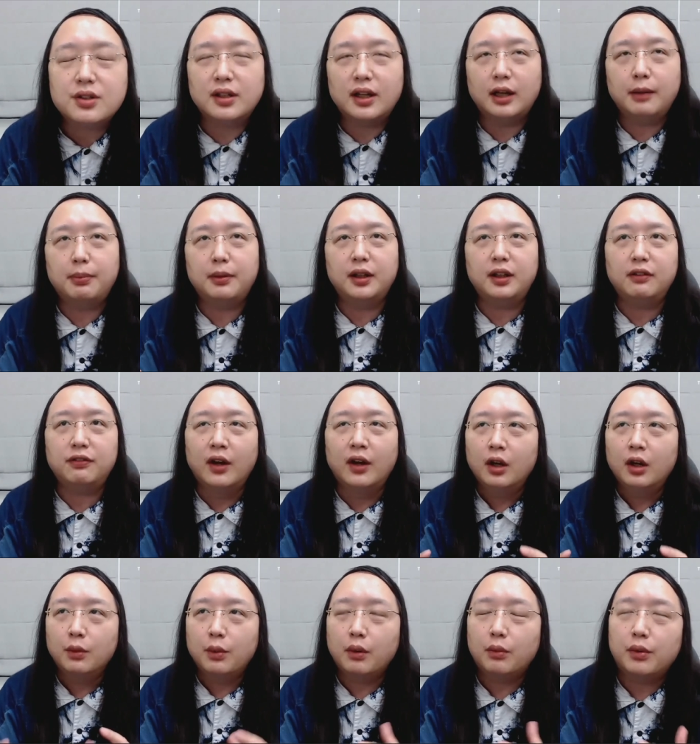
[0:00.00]
I believe
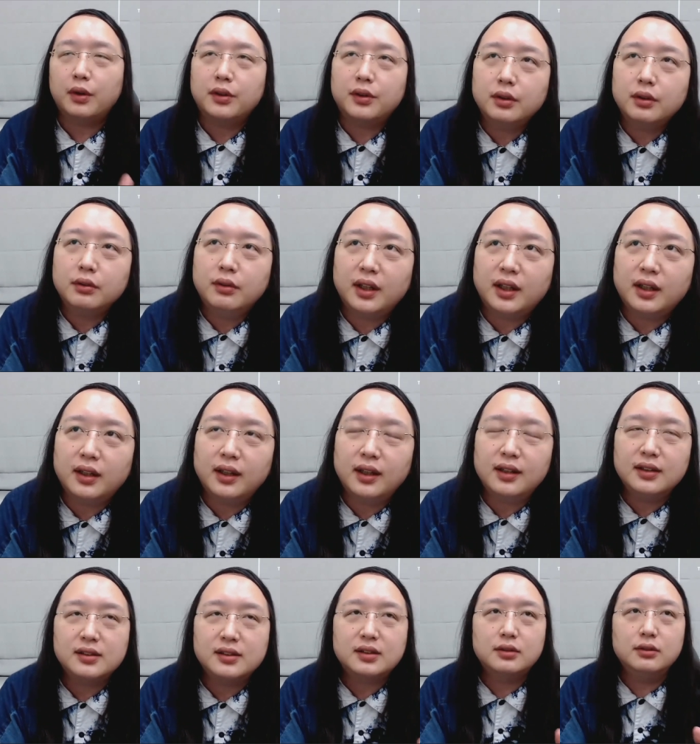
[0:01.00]
what we're doing is